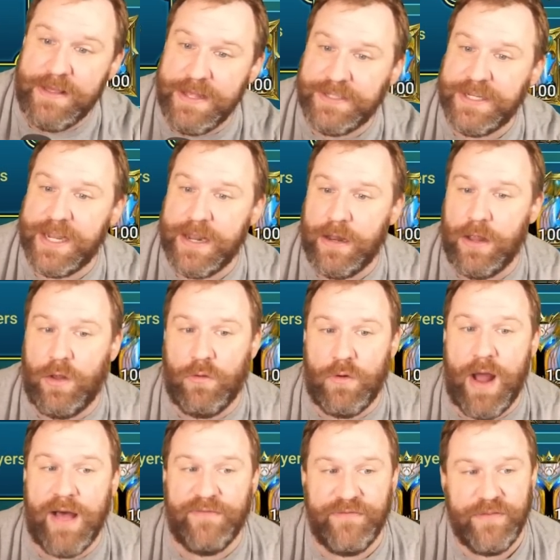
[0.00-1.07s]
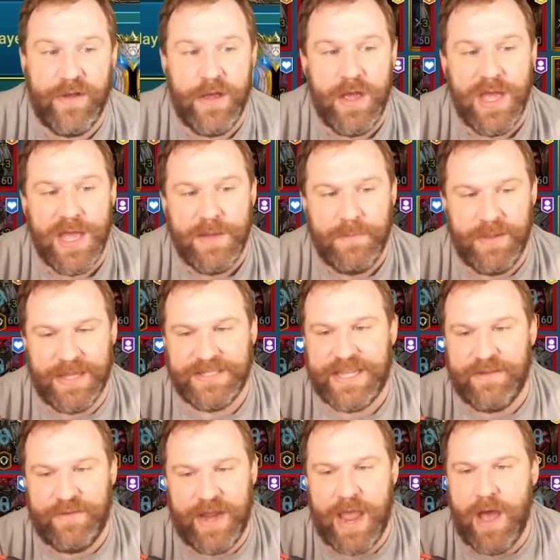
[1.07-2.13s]
This can get a little rough. But let's
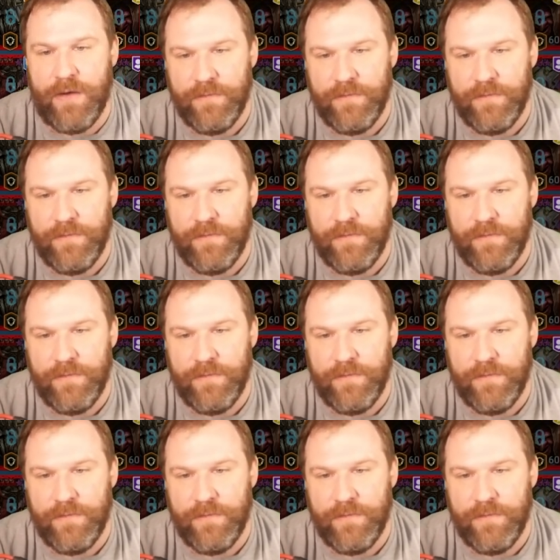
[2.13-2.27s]
give it a go.